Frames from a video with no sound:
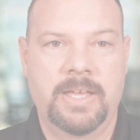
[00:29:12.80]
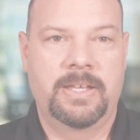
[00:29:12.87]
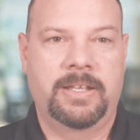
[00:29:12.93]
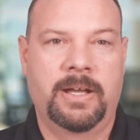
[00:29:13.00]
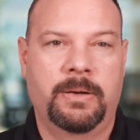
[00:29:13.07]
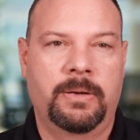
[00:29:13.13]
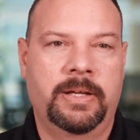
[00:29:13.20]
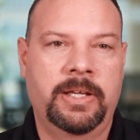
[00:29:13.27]

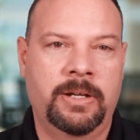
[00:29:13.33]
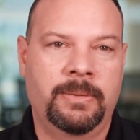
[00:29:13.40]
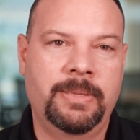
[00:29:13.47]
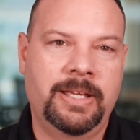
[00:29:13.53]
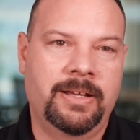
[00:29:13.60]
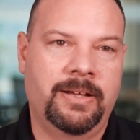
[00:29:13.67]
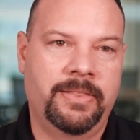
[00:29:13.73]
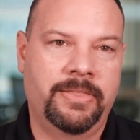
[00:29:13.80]
Now, hear
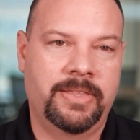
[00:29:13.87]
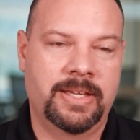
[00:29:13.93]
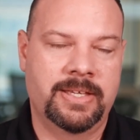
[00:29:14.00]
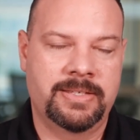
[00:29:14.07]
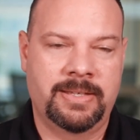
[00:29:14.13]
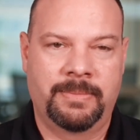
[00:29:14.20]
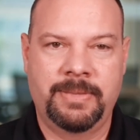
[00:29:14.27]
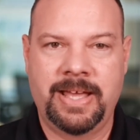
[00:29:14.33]
me on this.
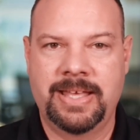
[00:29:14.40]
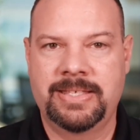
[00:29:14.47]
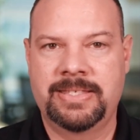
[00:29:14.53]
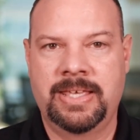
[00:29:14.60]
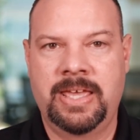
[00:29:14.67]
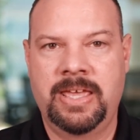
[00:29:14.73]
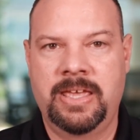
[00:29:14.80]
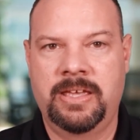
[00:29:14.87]
I'm not
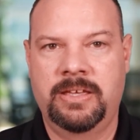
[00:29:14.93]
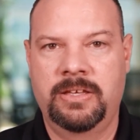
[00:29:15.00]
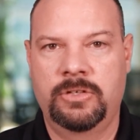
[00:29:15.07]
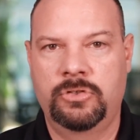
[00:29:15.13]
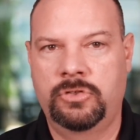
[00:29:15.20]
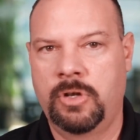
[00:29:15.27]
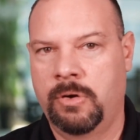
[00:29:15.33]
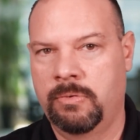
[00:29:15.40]
saying
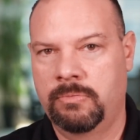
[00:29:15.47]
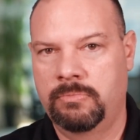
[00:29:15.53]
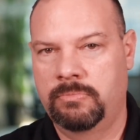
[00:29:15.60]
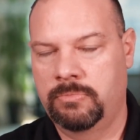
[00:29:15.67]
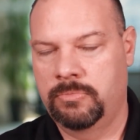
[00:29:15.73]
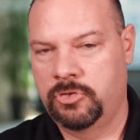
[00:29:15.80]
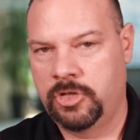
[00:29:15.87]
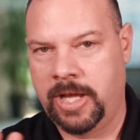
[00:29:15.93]
don't
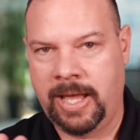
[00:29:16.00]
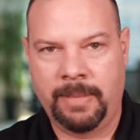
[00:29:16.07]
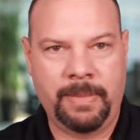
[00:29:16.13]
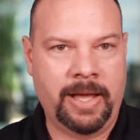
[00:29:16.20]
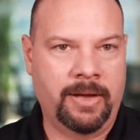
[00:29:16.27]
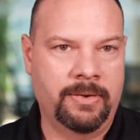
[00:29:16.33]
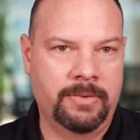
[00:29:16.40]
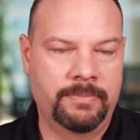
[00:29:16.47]
jam
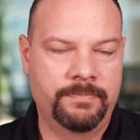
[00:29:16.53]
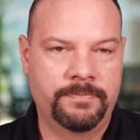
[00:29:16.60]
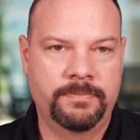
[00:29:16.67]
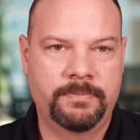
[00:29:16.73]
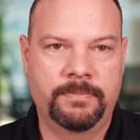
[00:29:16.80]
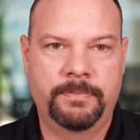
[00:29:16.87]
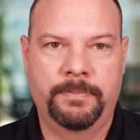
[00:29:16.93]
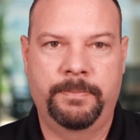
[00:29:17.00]
out
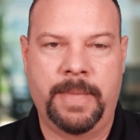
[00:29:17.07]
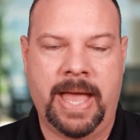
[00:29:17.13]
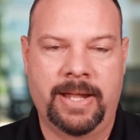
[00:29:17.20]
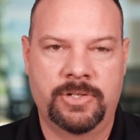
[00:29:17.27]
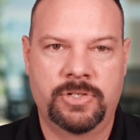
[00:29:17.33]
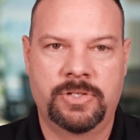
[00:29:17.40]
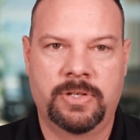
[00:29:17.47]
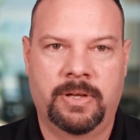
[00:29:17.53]

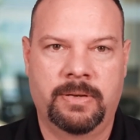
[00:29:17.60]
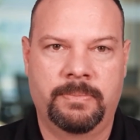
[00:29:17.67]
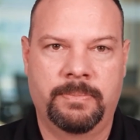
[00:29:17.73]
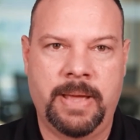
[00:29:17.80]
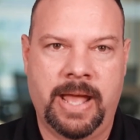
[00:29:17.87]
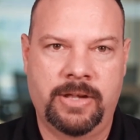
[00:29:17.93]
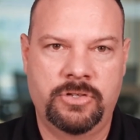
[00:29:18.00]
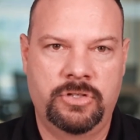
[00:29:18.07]
patches on
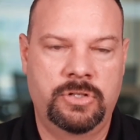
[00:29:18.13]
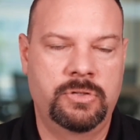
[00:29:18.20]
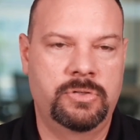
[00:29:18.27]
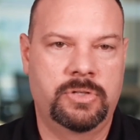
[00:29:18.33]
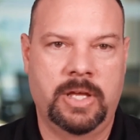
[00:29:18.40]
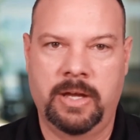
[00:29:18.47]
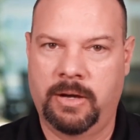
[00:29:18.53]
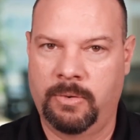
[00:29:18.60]
Patch
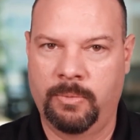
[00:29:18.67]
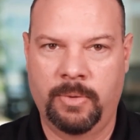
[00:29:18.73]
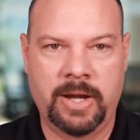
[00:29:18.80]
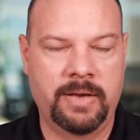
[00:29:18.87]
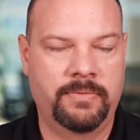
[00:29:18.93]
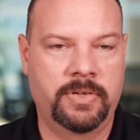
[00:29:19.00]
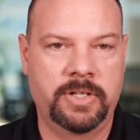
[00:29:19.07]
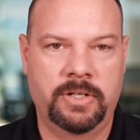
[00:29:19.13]
Tuesday or
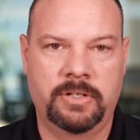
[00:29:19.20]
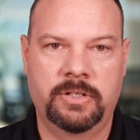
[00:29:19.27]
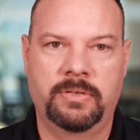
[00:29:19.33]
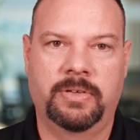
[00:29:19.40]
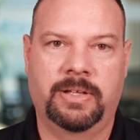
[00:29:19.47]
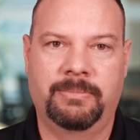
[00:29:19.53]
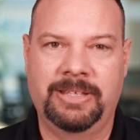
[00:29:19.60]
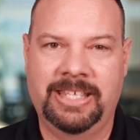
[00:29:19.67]
whatever you're
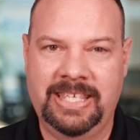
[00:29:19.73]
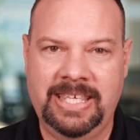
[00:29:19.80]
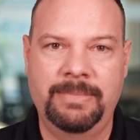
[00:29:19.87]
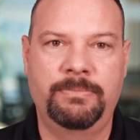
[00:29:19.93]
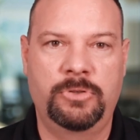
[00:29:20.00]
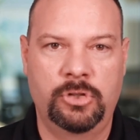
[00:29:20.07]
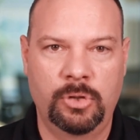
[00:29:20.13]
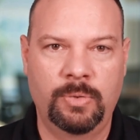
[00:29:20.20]
doing. I mean,
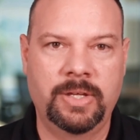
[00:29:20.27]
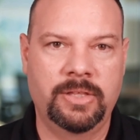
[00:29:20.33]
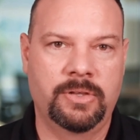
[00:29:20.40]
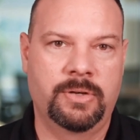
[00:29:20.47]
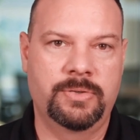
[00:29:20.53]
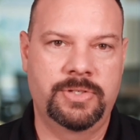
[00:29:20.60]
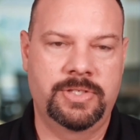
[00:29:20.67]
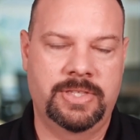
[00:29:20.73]
keep doing
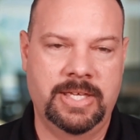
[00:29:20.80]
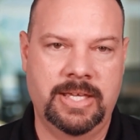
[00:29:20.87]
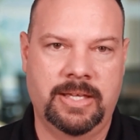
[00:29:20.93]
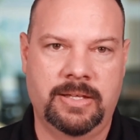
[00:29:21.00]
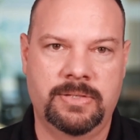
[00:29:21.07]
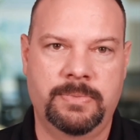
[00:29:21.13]
those things.